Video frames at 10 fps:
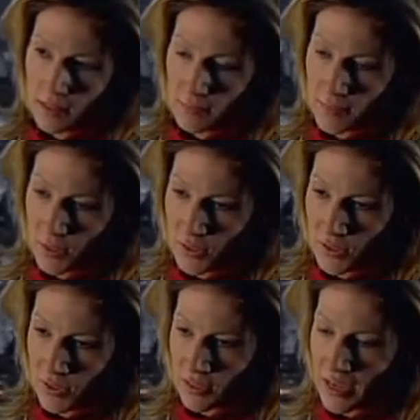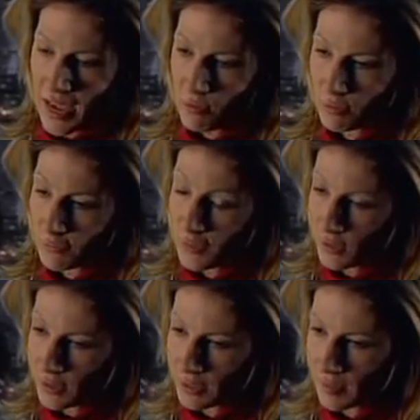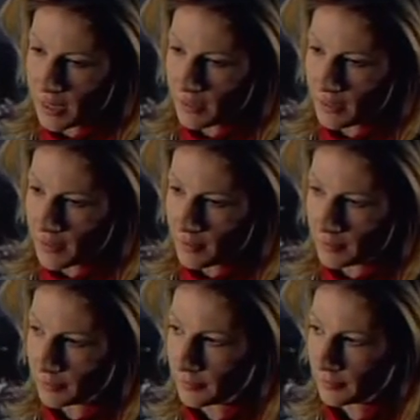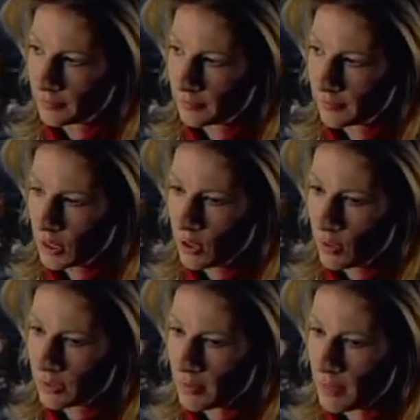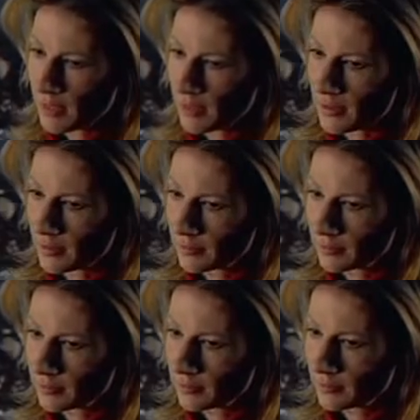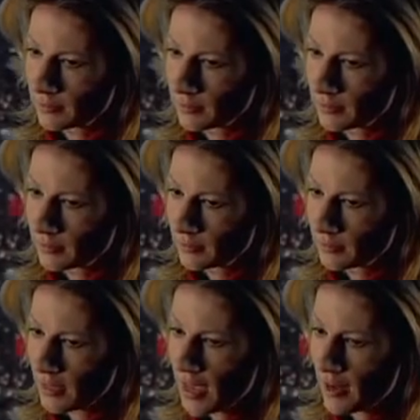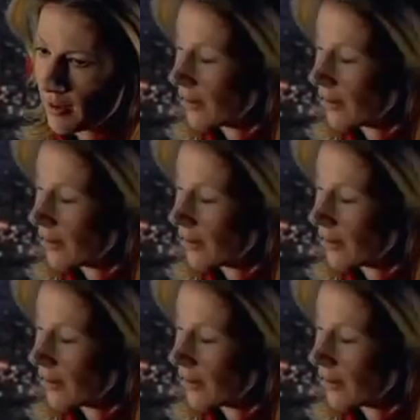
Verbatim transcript: Alain, personal care refusing to pay a dime. You know what that means. N